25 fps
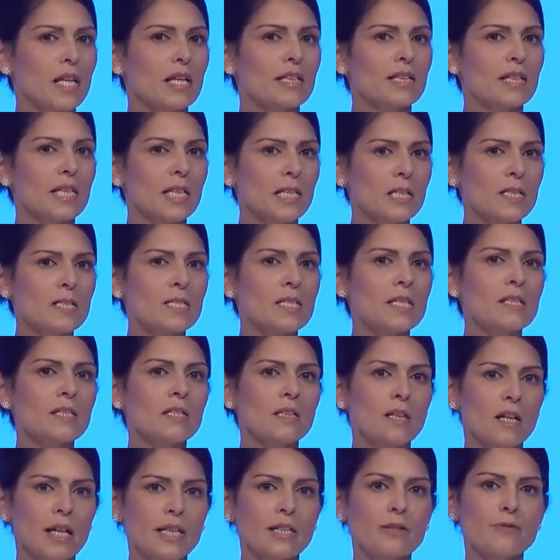killed in the
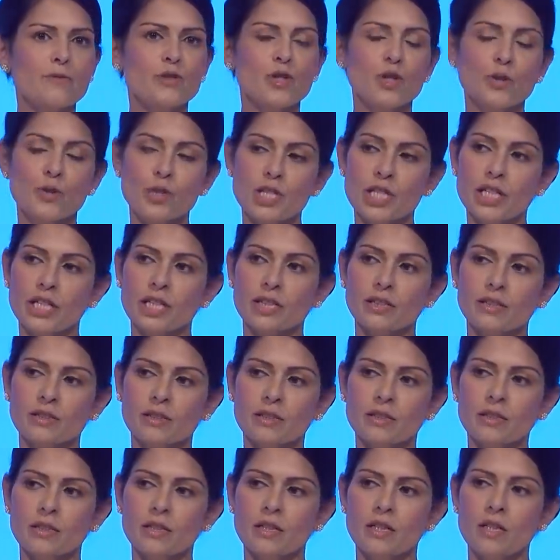line of duty
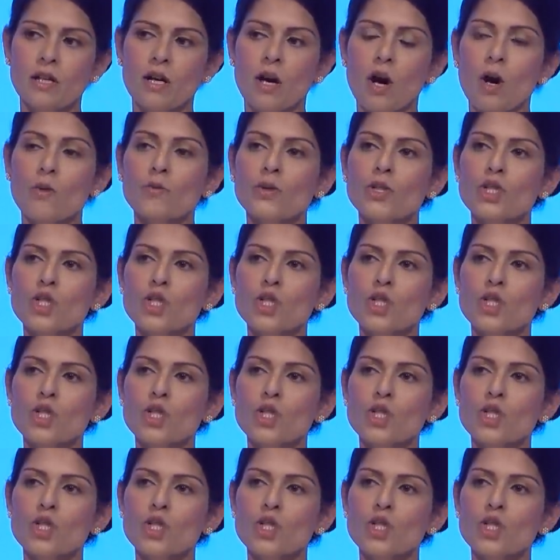on the